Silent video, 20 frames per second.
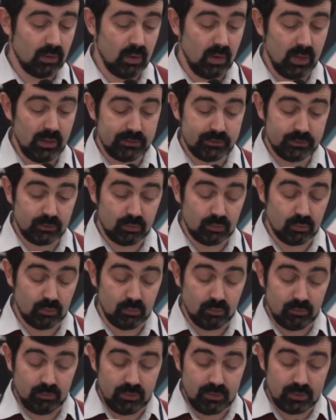Also,
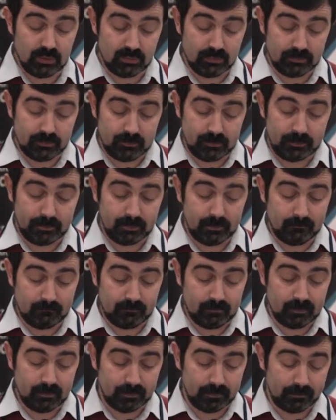we
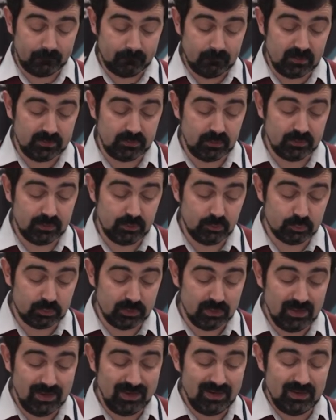introduce